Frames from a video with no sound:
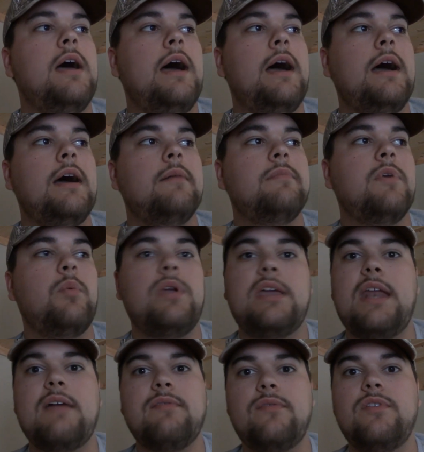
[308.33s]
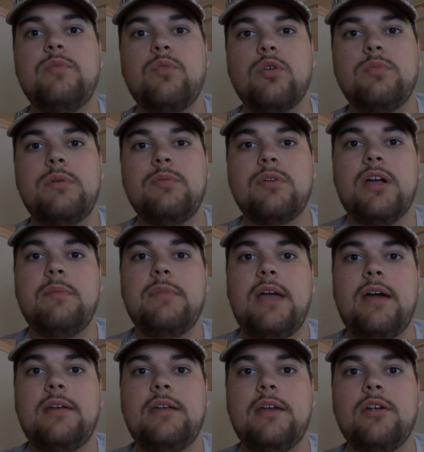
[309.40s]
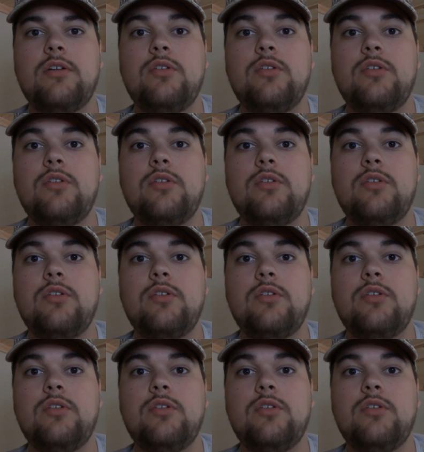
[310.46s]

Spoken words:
That we can have a few more people come down here,